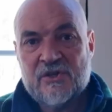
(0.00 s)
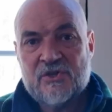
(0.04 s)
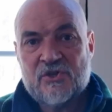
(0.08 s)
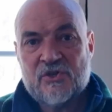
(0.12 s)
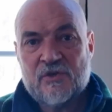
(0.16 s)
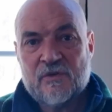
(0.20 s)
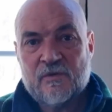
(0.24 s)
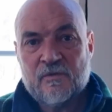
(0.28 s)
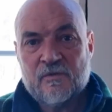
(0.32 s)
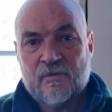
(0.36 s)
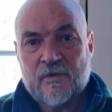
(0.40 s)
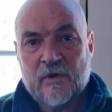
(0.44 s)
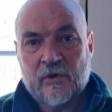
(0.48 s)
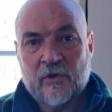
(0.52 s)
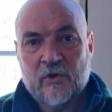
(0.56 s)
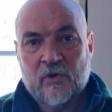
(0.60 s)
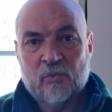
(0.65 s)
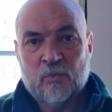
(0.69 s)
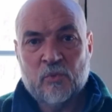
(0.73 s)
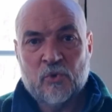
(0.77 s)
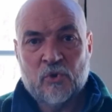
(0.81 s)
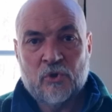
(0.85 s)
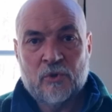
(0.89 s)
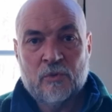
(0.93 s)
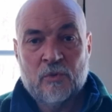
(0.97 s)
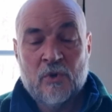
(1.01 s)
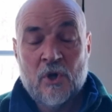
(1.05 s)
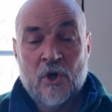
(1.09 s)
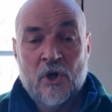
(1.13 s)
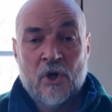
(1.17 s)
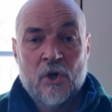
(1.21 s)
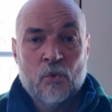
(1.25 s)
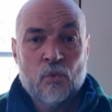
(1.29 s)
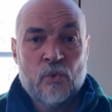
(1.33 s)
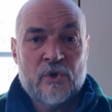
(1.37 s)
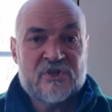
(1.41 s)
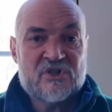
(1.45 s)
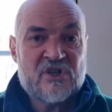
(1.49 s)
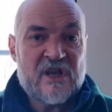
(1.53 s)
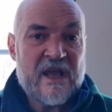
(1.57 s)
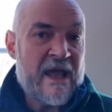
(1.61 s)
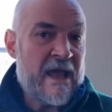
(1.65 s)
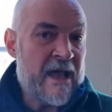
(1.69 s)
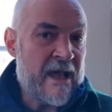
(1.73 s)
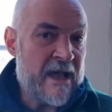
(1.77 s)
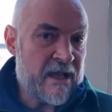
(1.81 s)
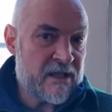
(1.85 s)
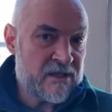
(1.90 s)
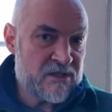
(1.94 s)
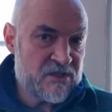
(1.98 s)
each variable, which
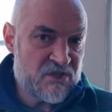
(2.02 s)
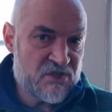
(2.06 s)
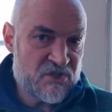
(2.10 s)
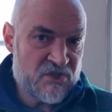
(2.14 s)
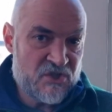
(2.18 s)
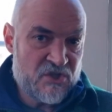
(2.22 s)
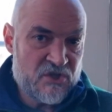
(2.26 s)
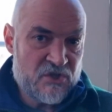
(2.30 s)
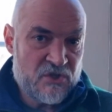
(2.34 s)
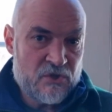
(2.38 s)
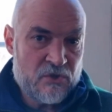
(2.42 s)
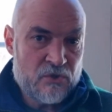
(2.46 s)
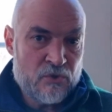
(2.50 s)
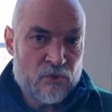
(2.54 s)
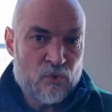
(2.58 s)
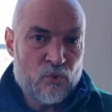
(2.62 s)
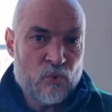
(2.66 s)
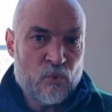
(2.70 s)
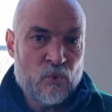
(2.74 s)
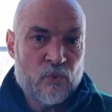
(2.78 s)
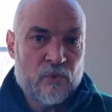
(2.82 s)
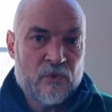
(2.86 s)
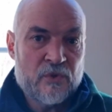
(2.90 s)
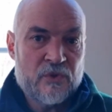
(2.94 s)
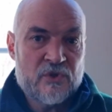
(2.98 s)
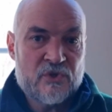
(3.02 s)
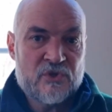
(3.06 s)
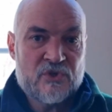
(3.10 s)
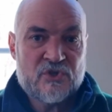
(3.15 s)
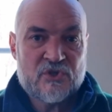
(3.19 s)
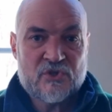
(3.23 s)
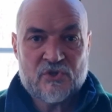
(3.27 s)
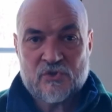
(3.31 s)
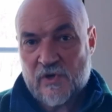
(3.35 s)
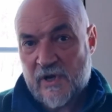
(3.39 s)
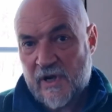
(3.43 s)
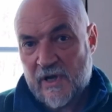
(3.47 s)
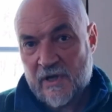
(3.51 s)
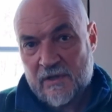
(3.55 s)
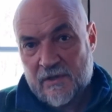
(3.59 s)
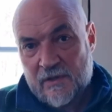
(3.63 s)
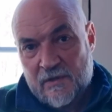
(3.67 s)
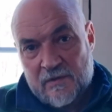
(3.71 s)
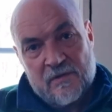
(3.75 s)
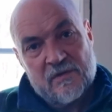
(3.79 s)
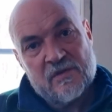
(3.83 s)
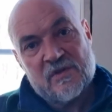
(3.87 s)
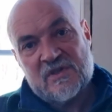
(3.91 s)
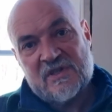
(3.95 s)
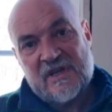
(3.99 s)
adds to the
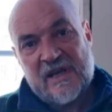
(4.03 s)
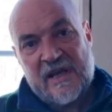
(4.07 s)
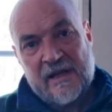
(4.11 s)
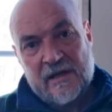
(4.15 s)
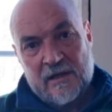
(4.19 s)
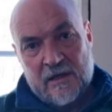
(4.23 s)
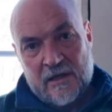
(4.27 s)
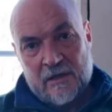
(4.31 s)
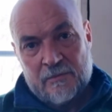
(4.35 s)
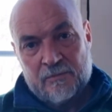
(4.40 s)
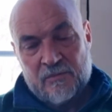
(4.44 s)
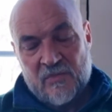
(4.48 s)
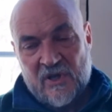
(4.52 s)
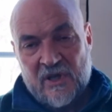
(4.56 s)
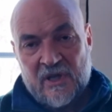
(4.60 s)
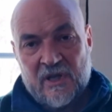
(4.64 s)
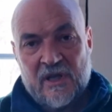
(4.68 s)
strength of the data.